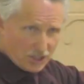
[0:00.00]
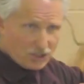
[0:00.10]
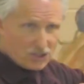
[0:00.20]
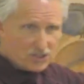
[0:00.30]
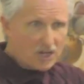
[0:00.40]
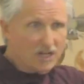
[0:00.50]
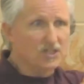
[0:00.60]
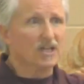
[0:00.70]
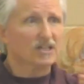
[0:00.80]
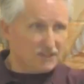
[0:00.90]
teaches
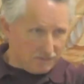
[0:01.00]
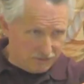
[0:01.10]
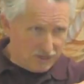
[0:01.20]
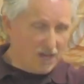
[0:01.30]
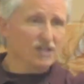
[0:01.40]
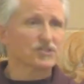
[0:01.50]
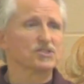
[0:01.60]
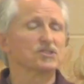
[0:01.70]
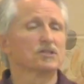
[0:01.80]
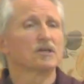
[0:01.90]
us that
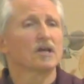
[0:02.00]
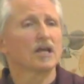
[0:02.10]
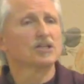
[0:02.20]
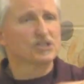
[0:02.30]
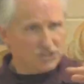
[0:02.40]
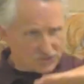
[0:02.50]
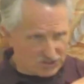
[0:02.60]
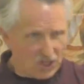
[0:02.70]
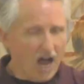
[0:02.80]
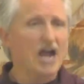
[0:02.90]
this
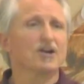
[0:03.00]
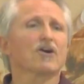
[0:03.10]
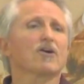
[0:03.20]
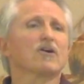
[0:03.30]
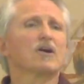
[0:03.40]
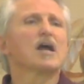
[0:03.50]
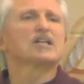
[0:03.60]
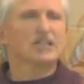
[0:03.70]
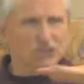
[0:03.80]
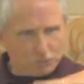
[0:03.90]
desire
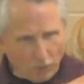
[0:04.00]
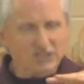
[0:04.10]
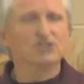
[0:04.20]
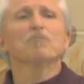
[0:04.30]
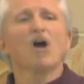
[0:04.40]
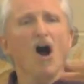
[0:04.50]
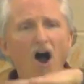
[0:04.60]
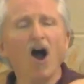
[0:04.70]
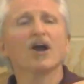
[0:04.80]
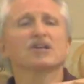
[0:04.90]
expressed from the
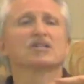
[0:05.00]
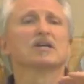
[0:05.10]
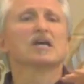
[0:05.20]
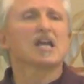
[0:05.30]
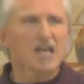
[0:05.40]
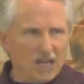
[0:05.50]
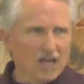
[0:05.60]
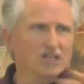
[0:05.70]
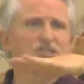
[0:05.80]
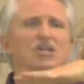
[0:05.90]
heart
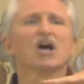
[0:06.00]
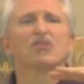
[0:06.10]
is